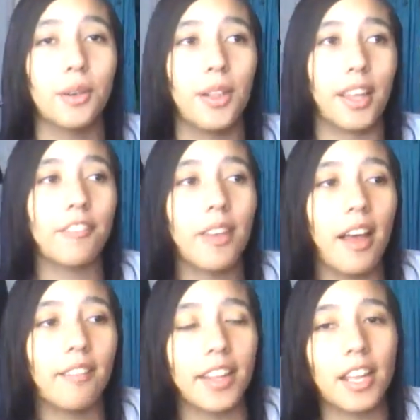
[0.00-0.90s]
So like if you
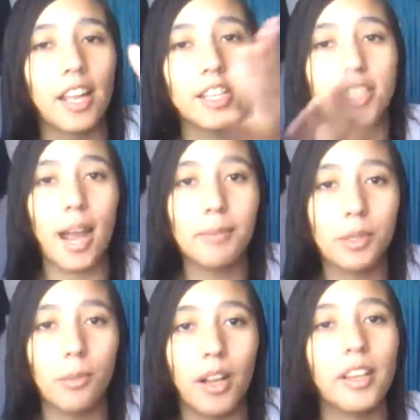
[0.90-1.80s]
have like
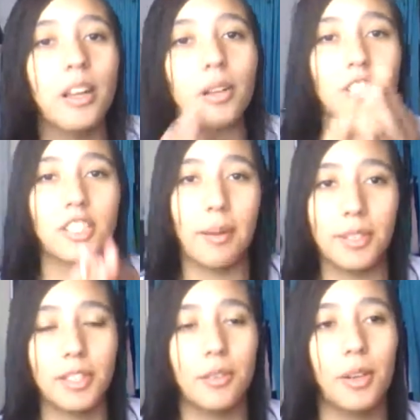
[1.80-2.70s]
chapter 1 notes,
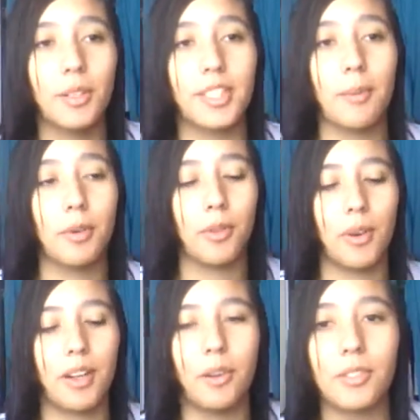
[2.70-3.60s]
chapter 2 notes, chapter
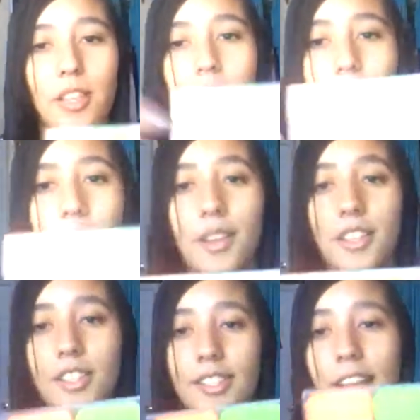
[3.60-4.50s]
3 notes, you
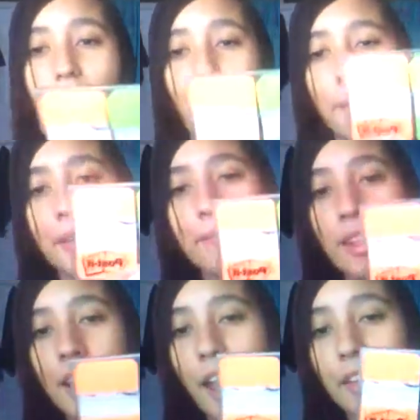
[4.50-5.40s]
can just tab it
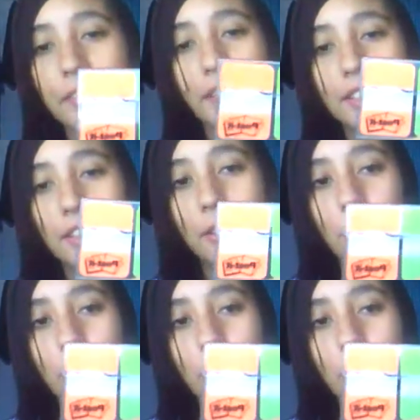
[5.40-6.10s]
and these are